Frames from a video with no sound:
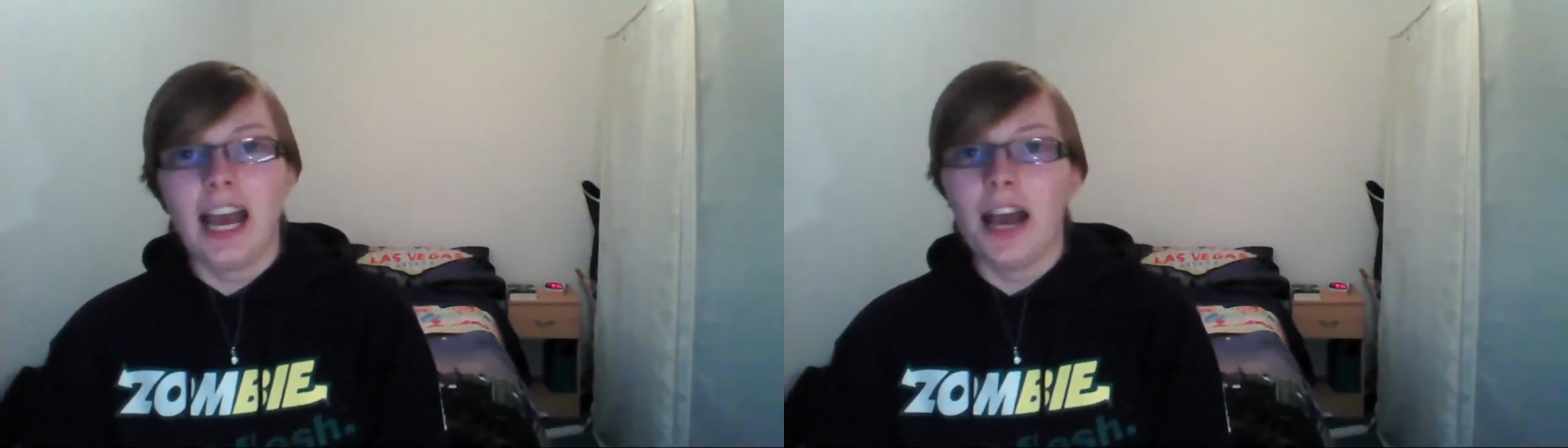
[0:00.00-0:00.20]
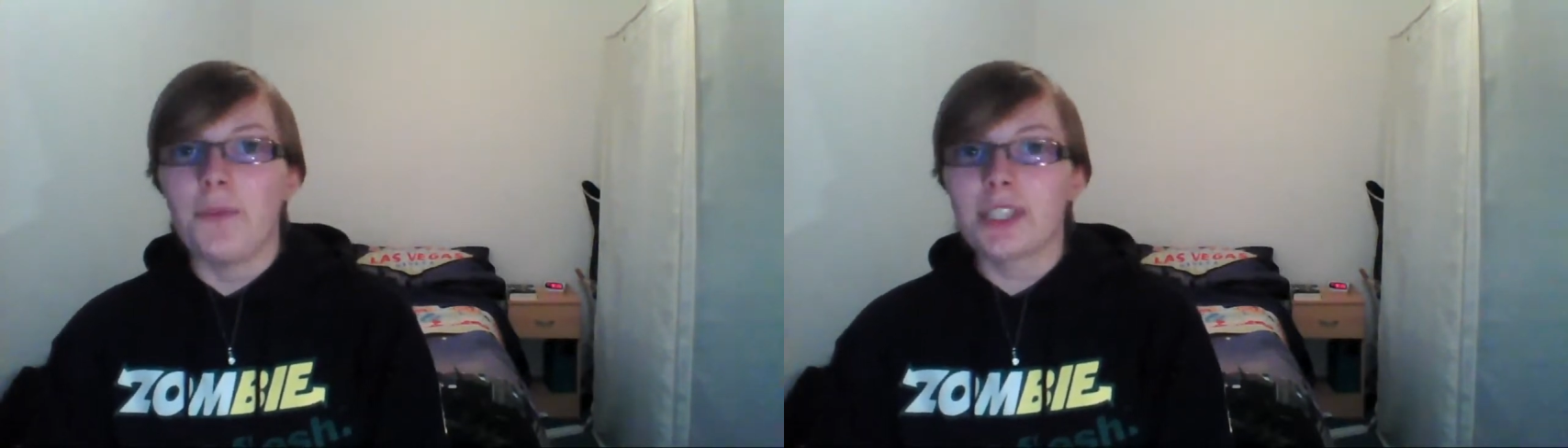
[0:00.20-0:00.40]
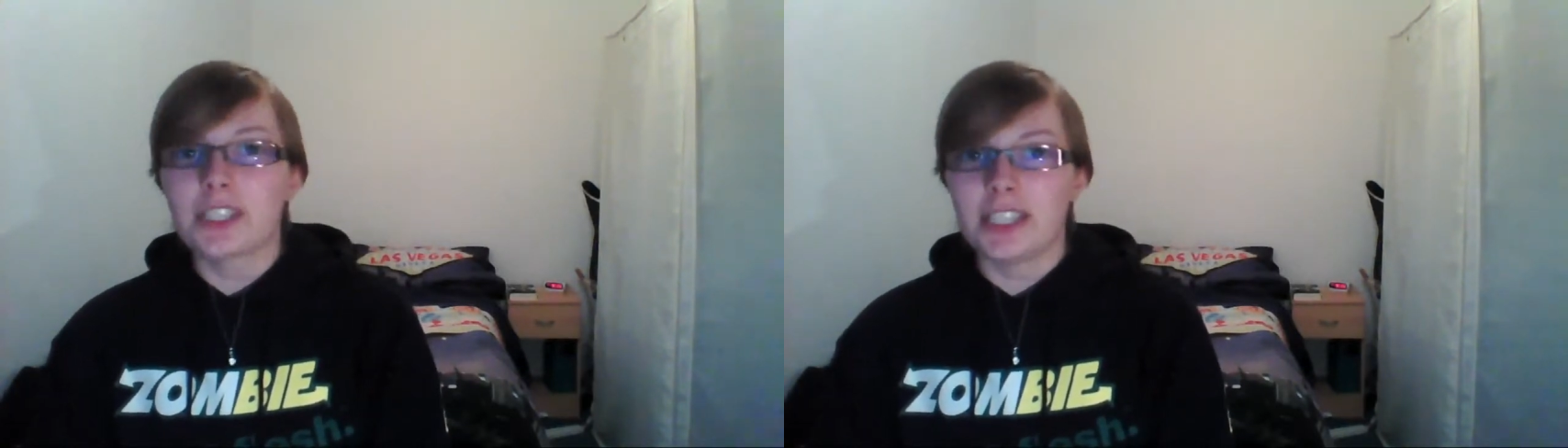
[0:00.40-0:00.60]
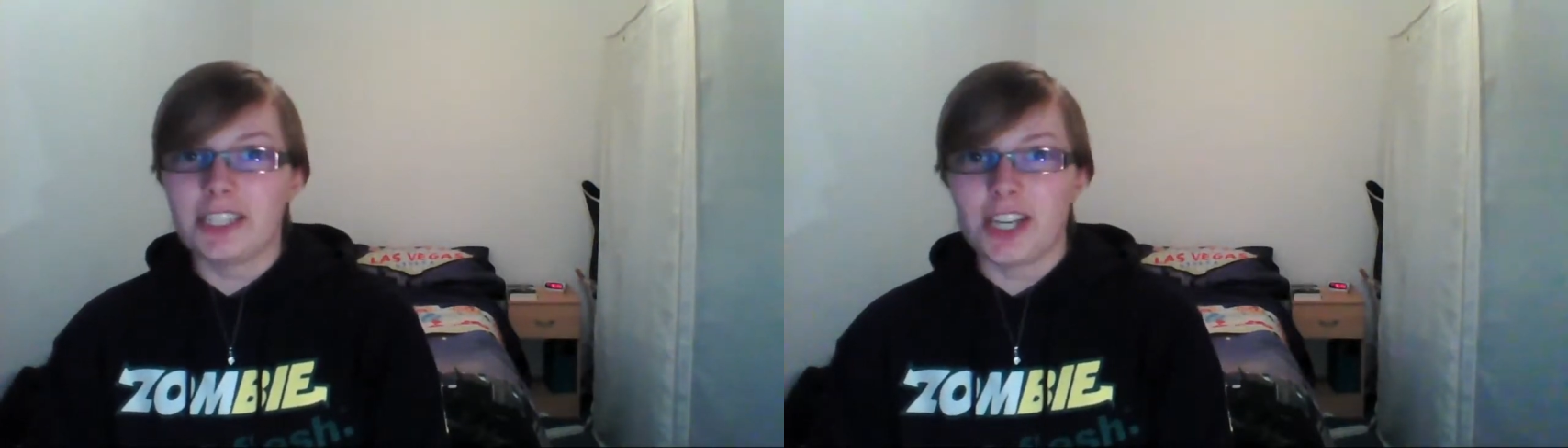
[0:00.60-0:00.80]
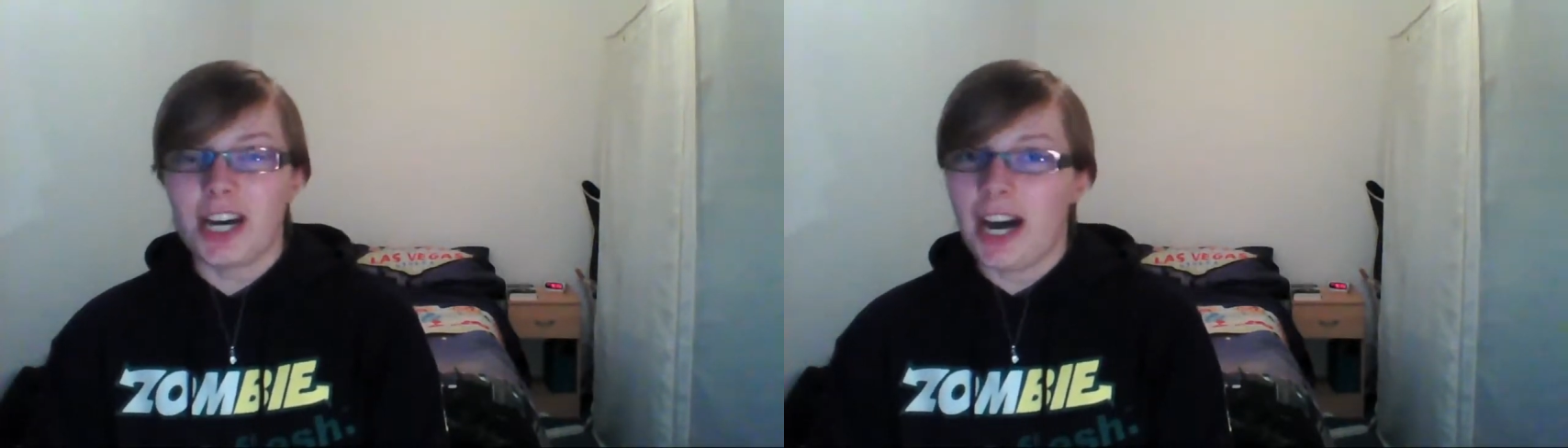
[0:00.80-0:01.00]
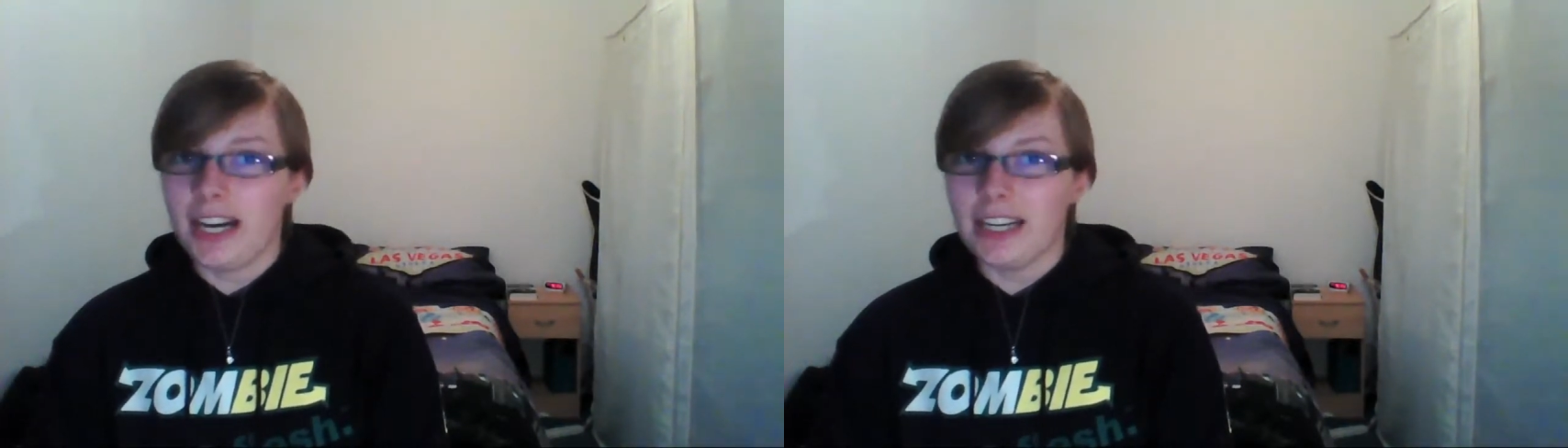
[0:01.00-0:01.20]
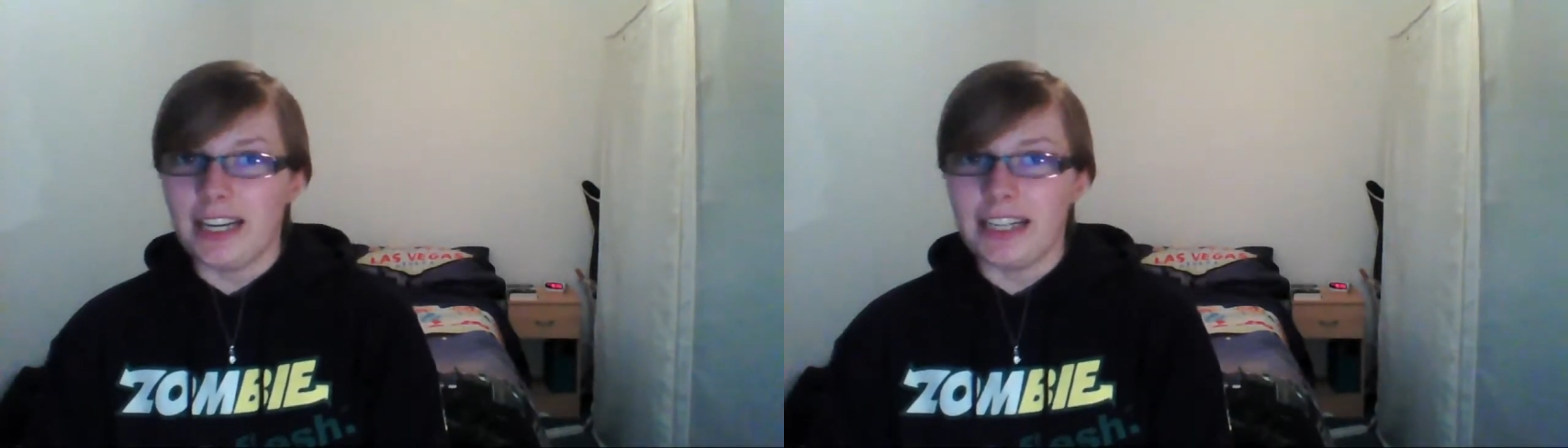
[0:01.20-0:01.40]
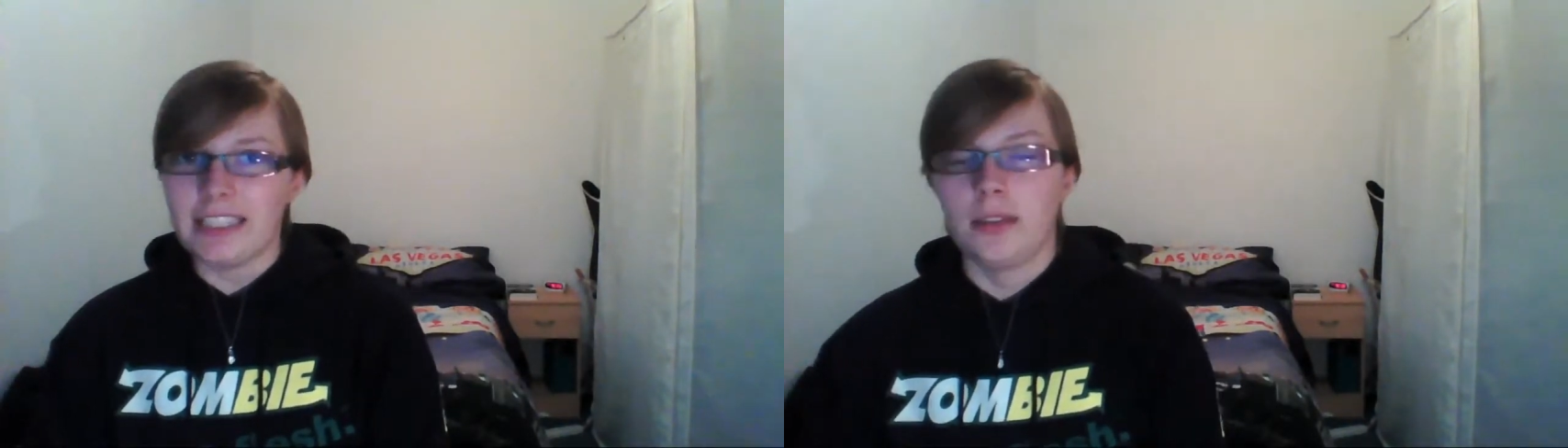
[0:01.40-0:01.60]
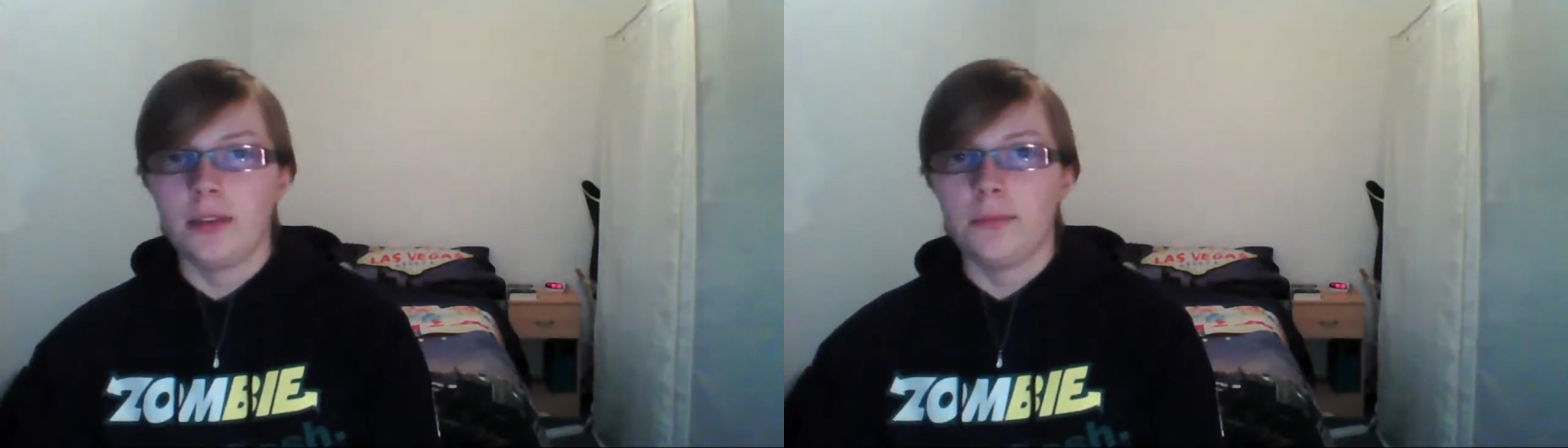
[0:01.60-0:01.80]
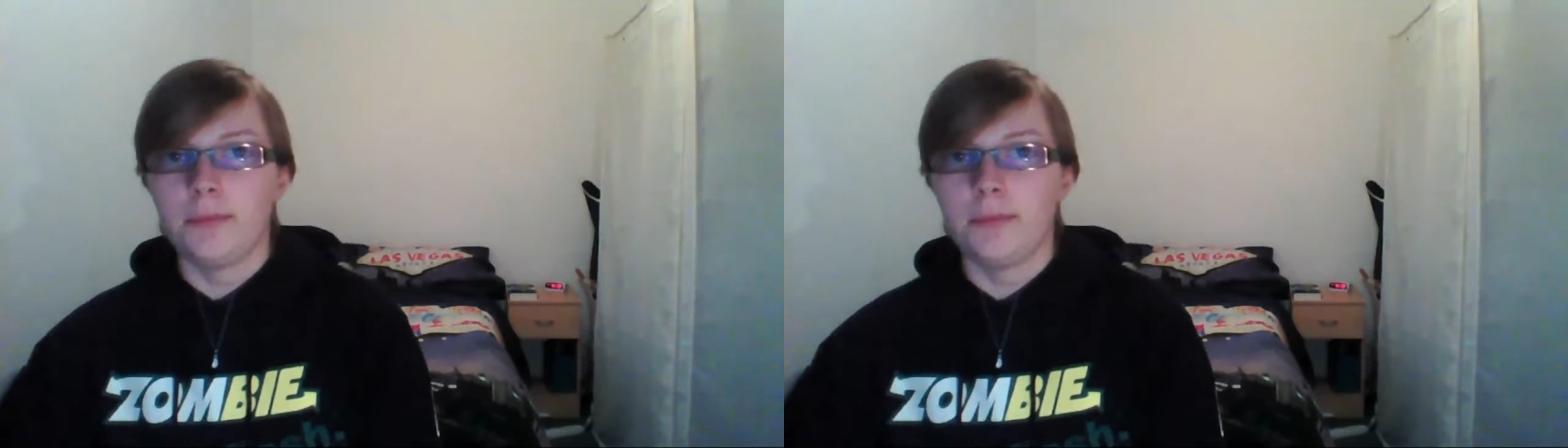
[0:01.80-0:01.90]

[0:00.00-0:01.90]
and which glitch art highlights.